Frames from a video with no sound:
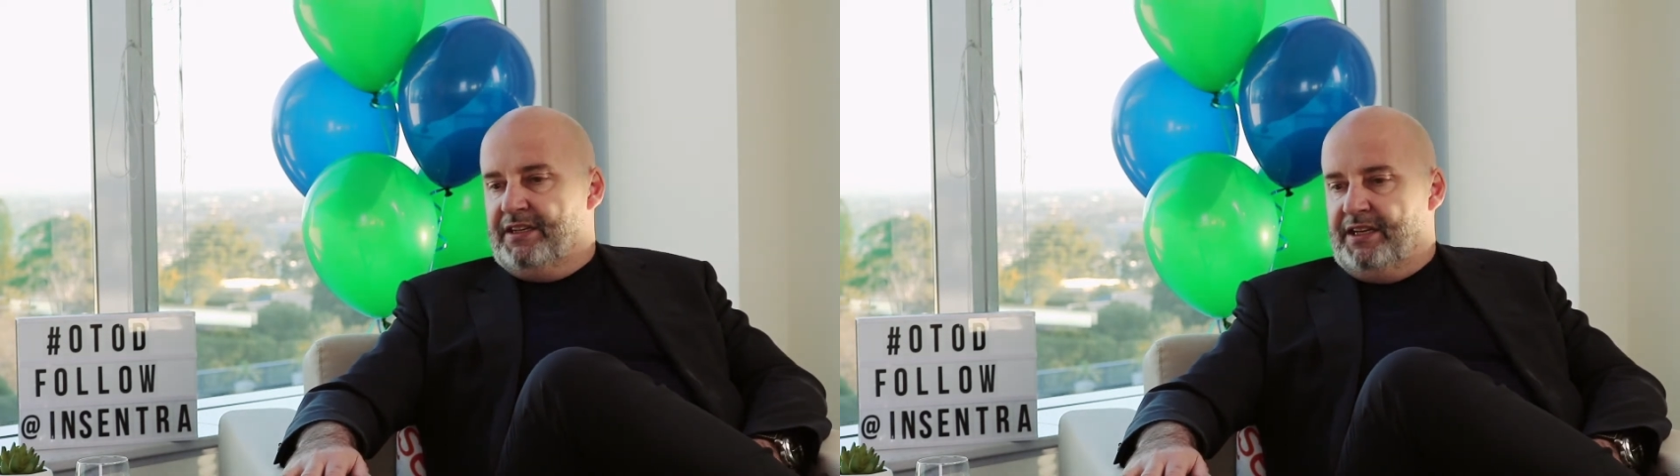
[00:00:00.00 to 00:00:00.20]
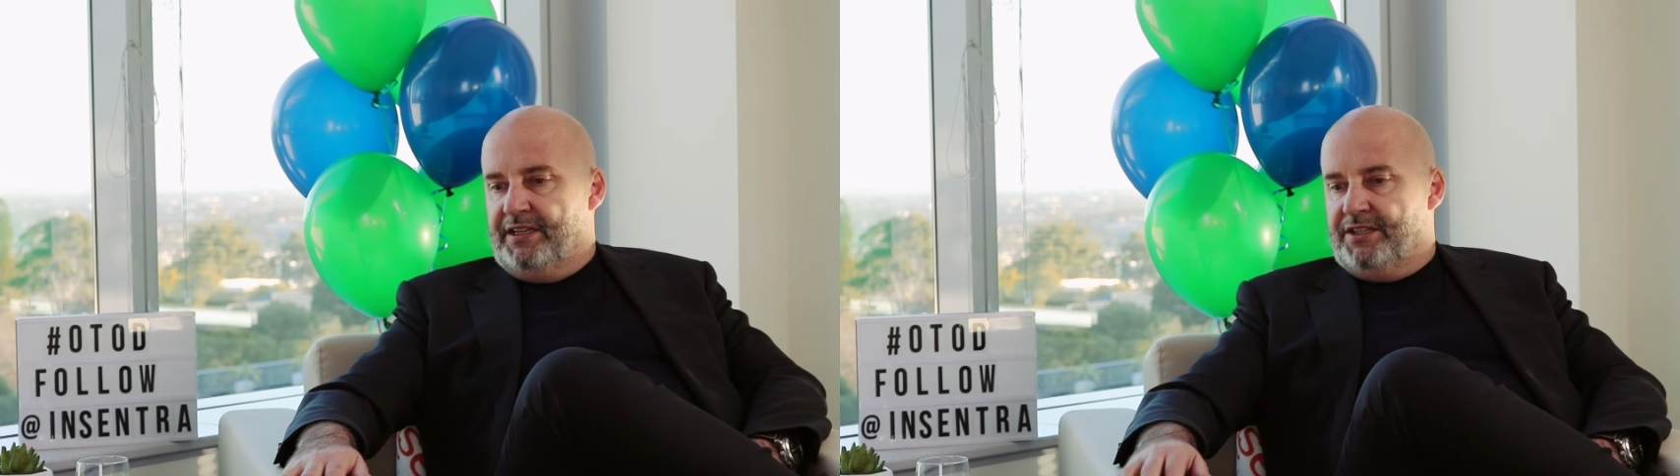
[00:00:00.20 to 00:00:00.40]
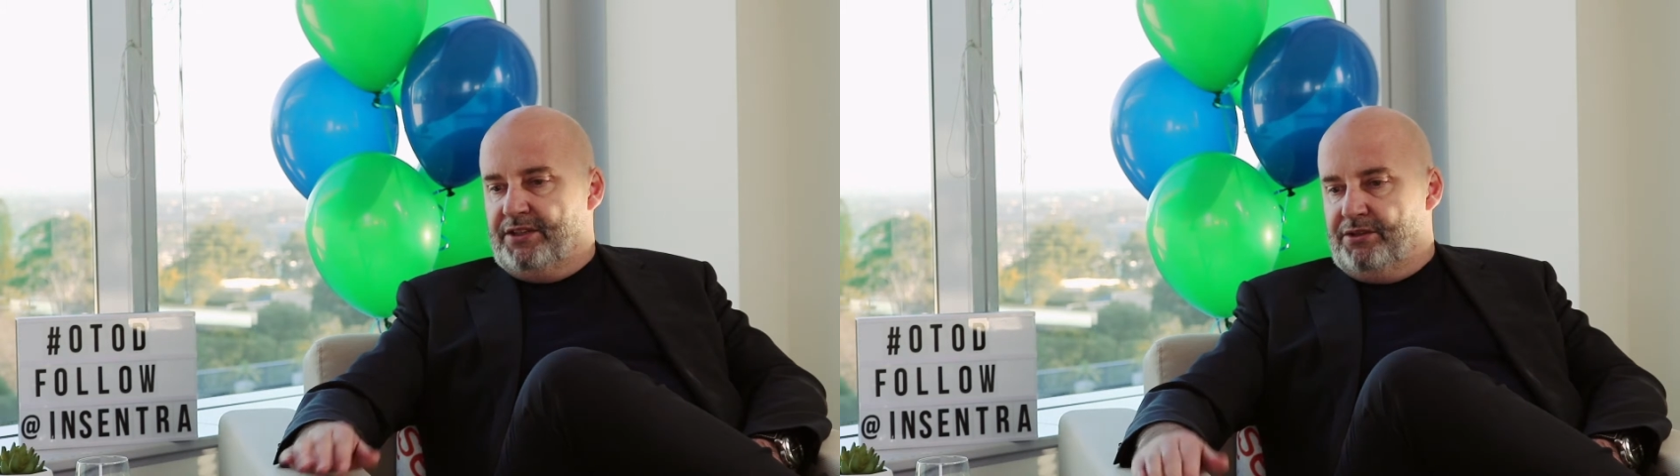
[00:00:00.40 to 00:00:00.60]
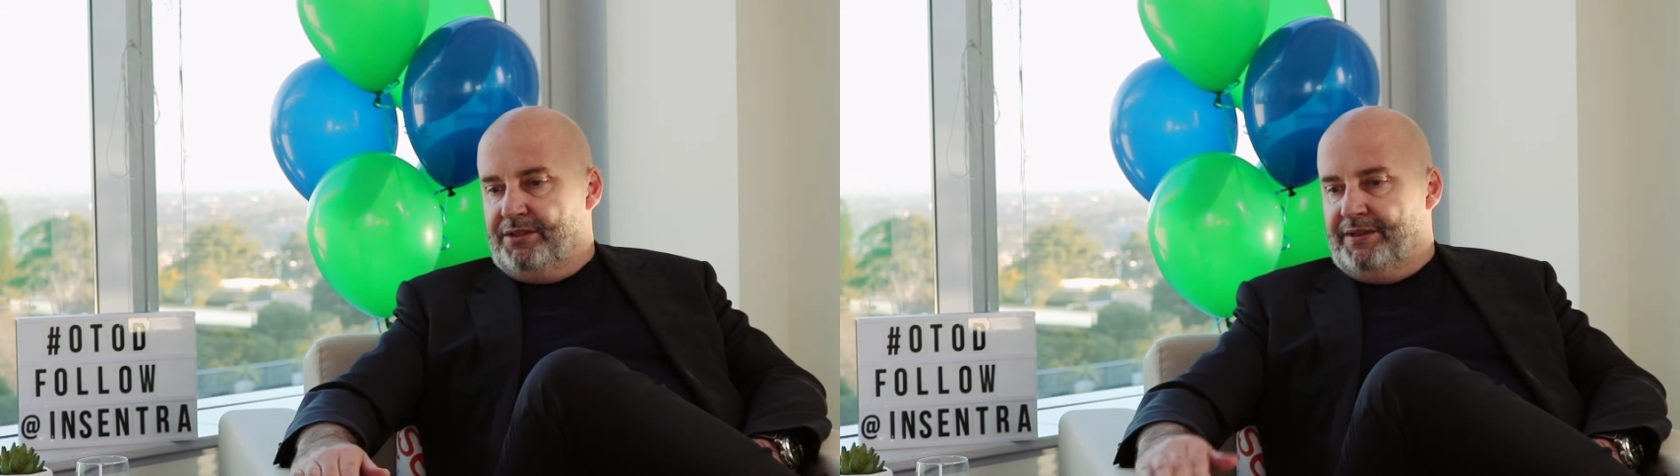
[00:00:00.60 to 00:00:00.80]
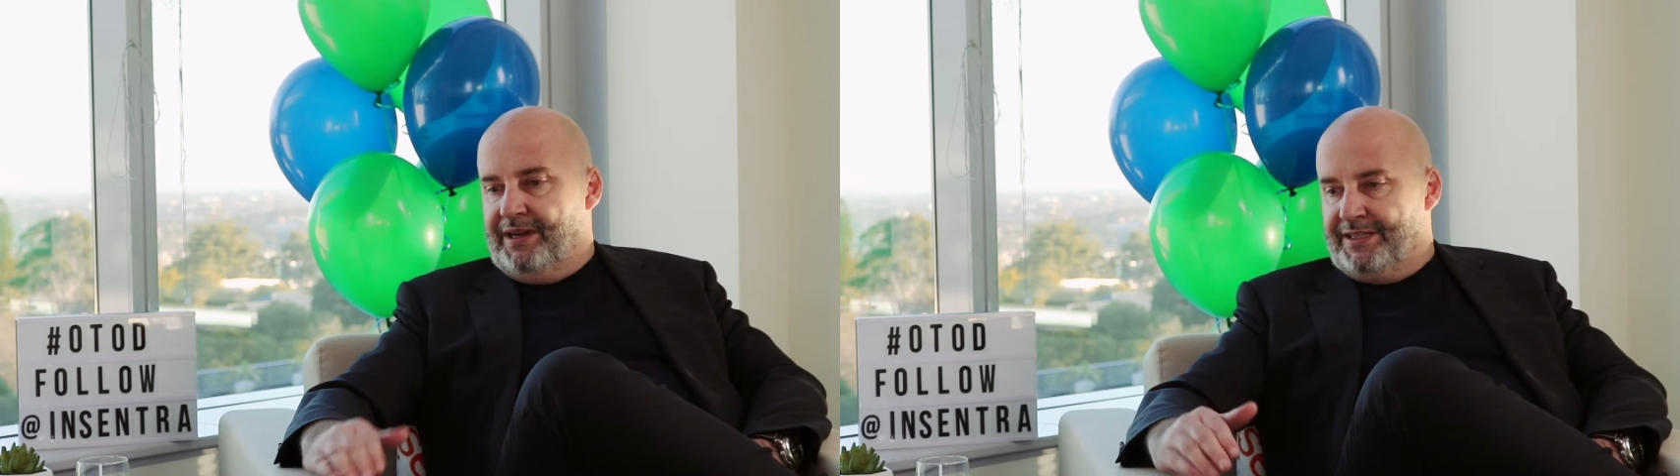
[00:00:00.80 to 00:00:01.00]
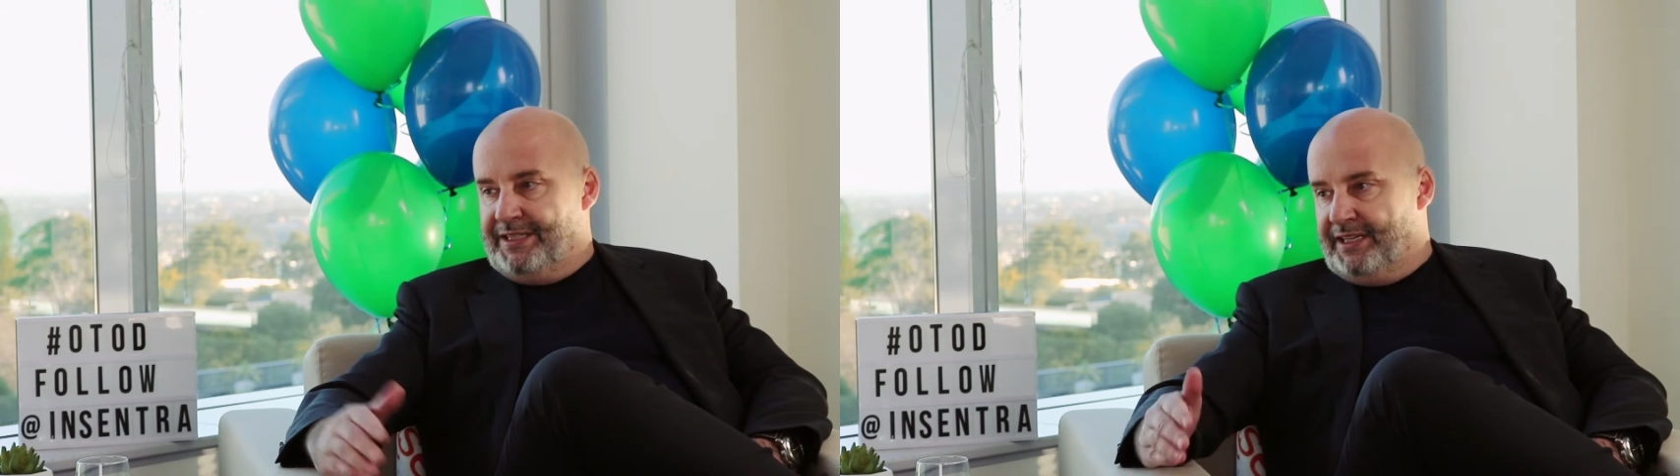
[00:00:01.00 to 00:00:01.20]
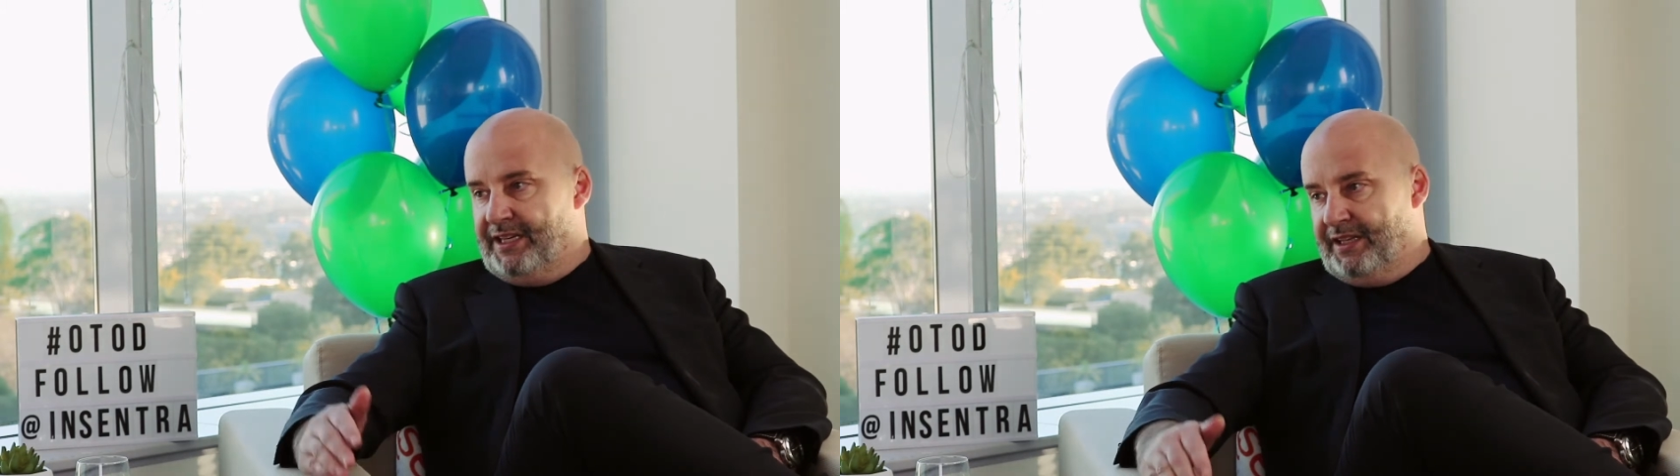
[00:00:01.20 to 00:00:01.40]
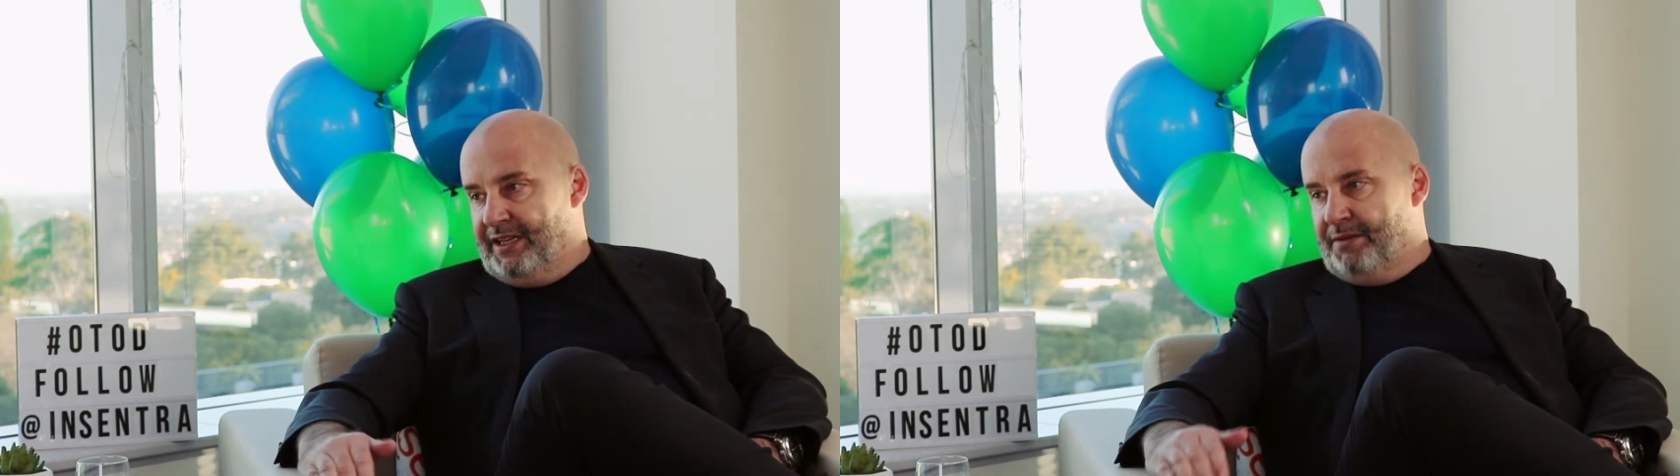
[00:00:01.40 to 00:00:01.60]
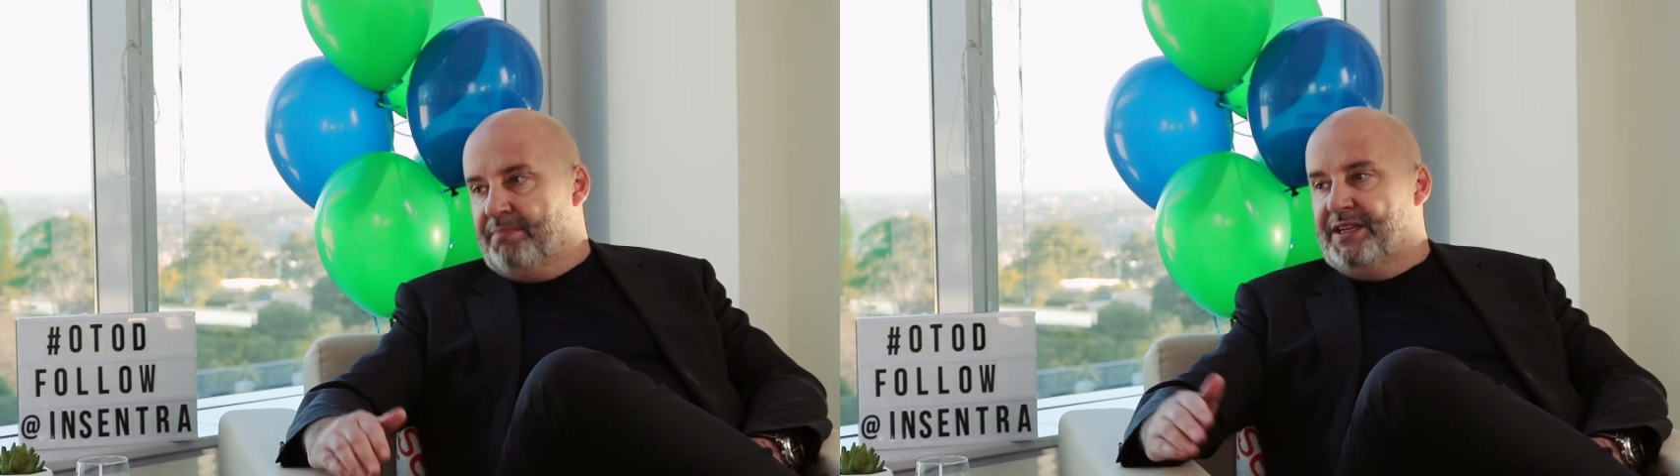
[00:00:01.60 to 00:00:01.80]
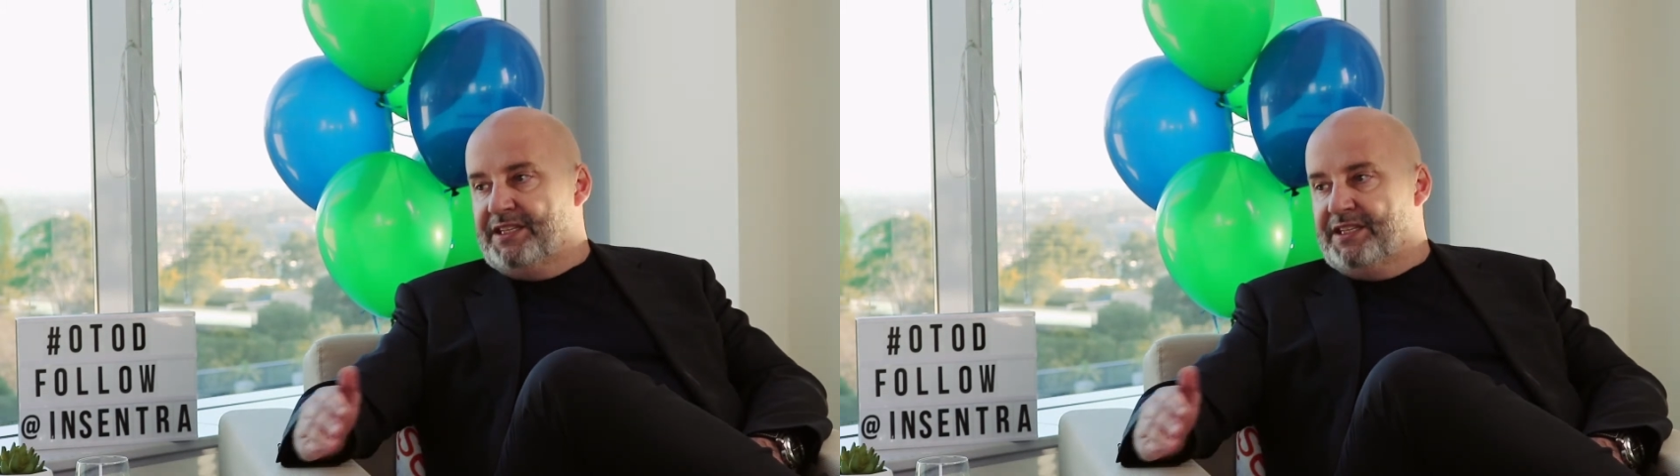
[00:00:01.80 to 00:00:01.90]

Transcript: to go and articulate a